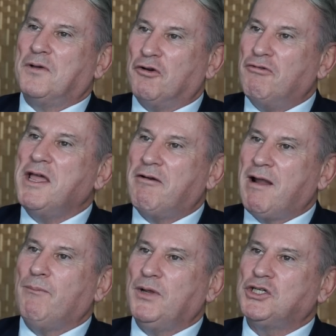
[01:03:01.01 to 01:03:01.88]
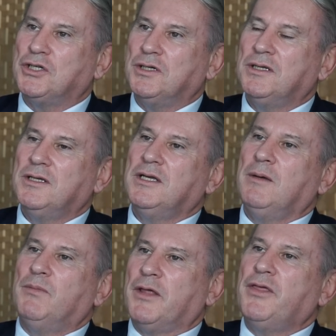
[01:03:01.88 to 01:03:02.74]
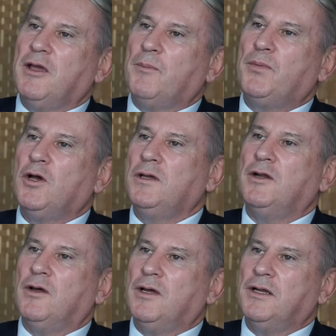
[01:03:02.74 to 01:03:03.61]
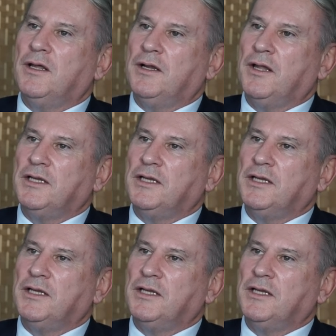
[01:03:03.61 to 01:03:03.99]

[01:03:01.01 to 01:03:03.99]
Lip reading: career ambition, but I think an